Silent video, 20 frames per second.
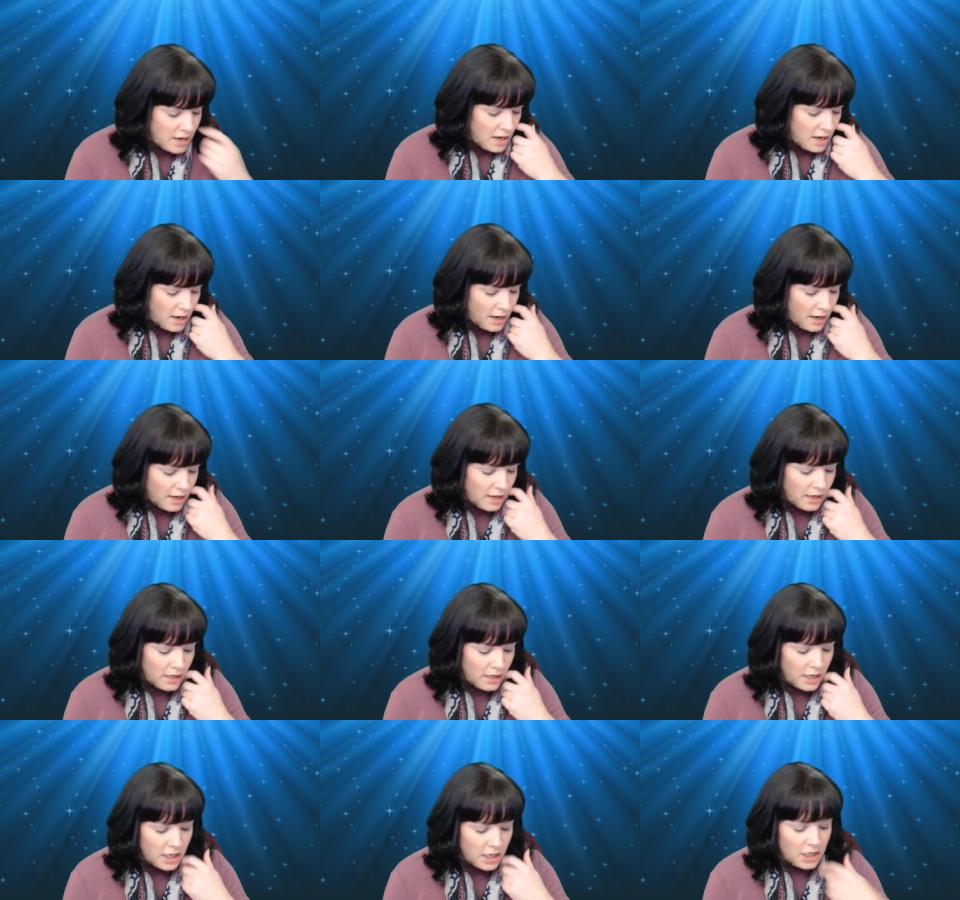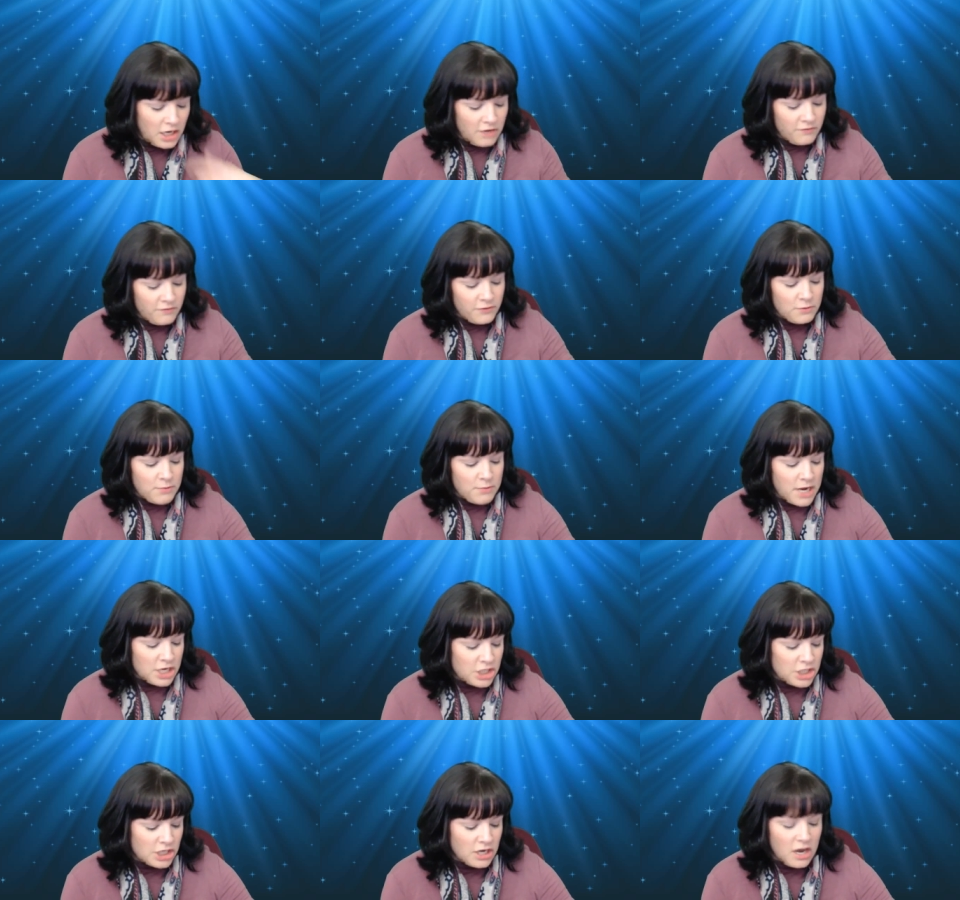an
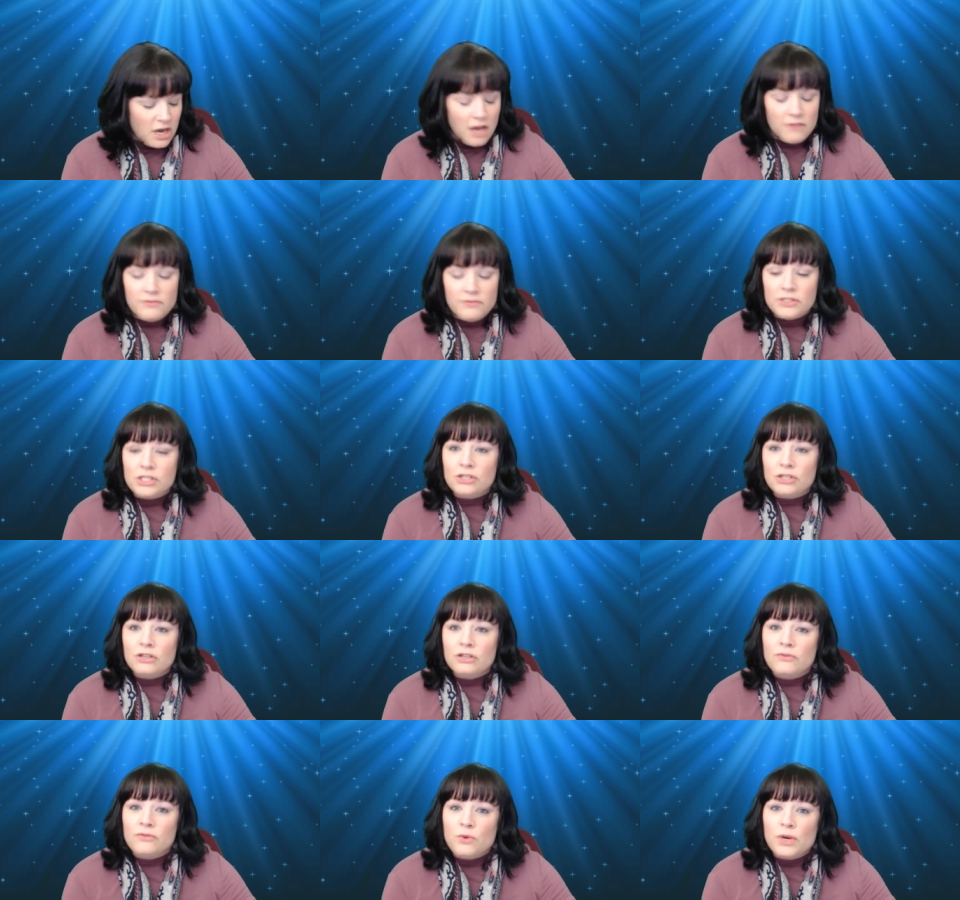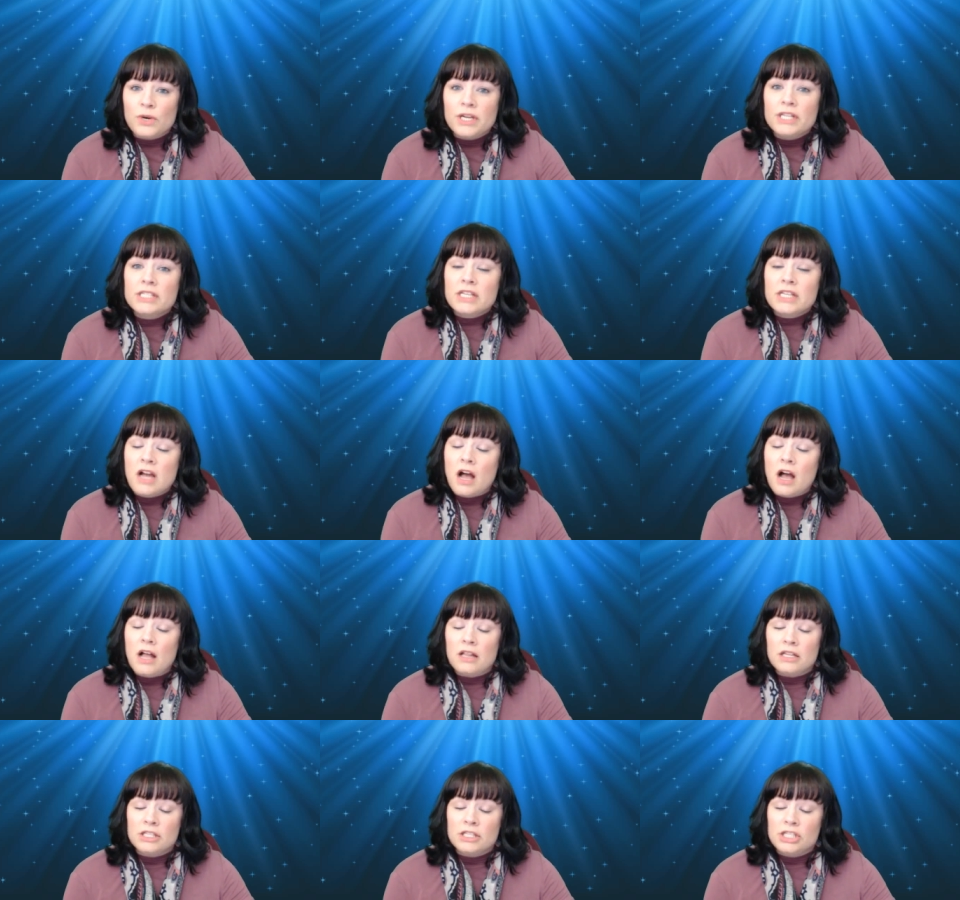information officer for his
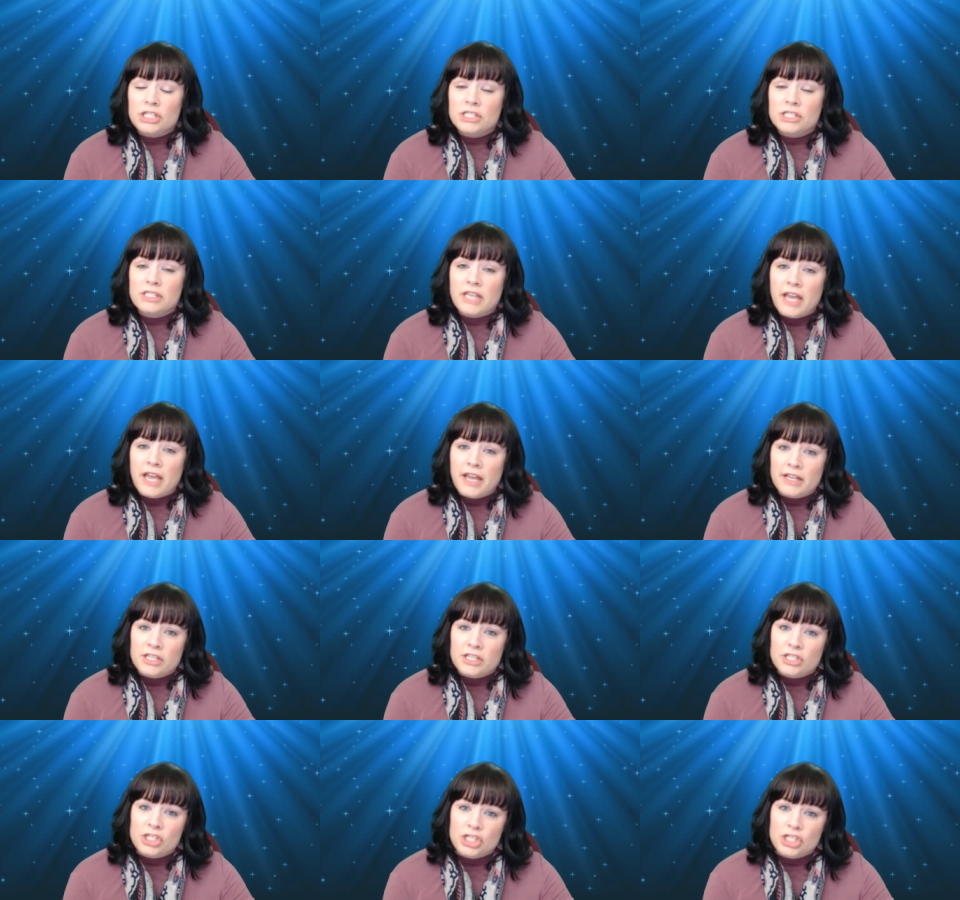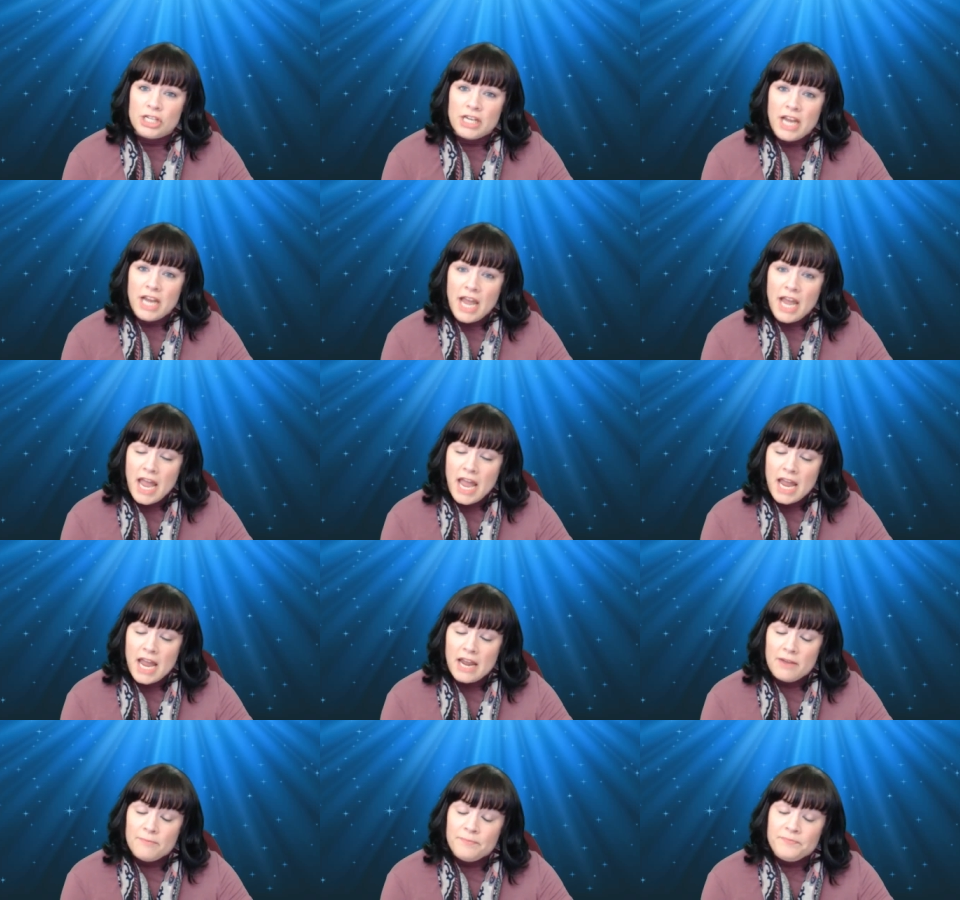college's SGA.